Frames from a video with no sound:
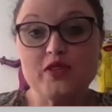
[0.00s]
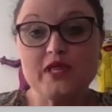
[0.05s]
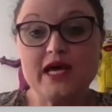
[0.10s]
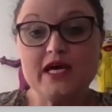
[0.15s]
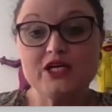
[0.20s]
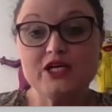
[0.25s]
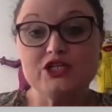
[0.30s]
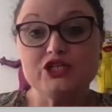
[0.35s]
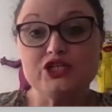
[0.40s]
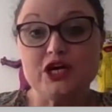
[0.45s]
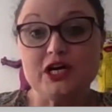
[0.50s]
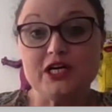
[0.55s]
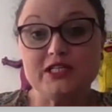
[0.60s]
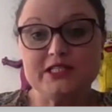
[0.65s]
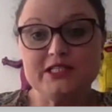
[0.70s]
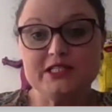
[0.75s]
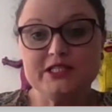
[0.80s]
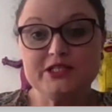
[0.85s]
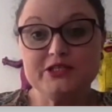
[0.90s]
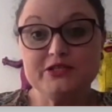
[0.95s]
they
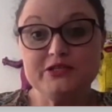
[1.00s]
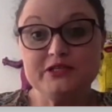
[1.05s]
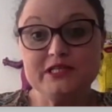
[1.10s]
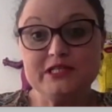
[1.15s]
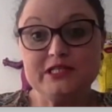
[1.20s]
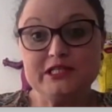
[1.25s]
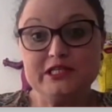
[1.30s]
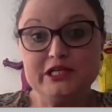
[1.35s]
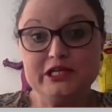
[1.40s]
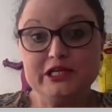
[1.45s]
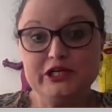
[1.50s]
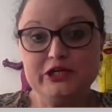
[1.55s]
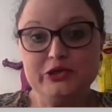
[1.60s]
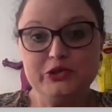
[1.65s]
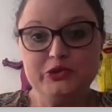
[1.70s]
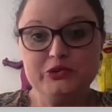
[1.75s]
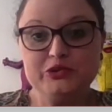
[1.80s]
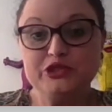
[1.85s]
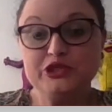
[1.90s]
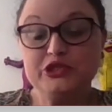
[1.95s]
adjust to this
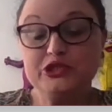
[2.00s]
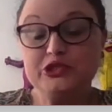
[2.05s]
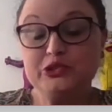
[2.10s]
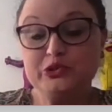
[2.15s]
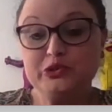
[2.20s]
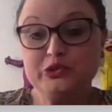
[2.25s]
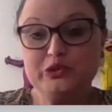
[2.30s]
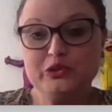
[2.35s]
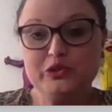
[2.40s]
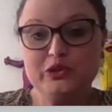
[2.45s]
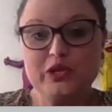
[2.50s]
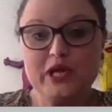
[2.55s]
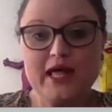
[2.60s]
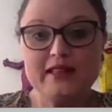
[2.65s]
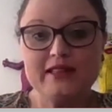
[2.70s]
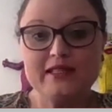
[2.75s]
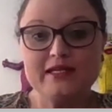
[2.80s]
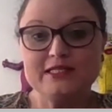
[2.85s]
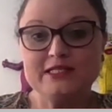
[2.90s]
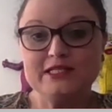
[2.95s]
new school
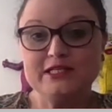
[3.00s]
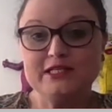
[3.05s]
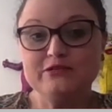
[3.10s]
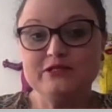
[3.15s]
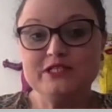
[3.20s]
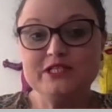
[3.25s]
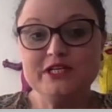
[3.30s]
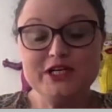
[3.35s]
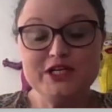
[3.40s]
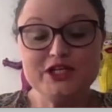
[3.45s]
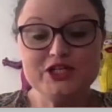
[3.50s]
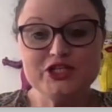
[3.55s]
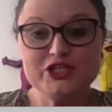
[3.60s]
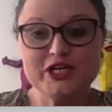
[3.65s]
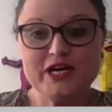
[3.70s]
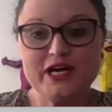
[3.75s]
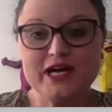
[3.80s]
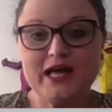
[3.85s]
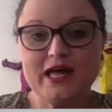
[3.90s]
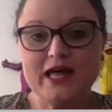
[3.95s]
and this new teacher
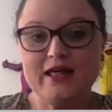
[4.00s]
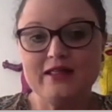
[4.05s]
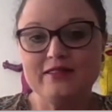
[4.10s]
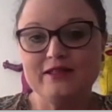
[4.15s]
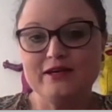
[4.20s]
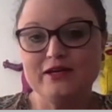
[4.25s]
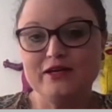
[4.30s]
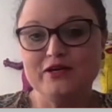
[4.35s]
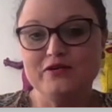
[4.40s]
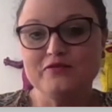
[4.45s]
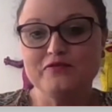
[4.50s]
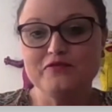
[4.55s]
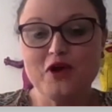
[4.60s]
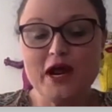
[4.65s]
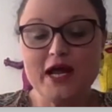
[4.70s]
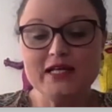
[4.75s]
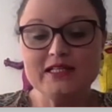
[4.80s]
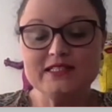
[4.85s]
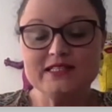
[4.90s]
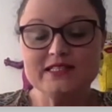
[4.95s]
and the new
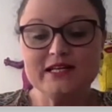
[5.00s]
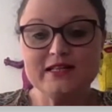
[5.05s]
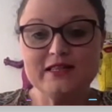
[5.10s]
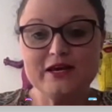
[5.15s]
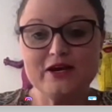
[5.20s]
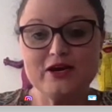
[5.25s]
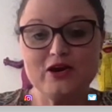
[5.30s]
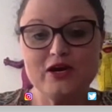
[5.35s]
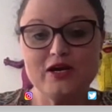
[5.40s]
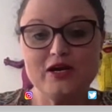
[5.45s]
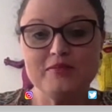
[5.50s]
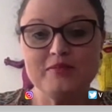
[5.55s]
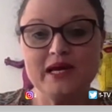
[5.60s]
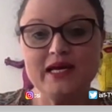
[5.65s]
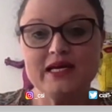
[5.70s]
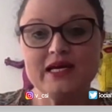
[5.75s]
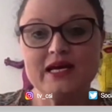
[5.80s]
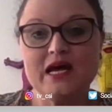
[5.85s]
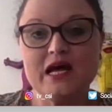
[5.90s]
friends that they're going to make.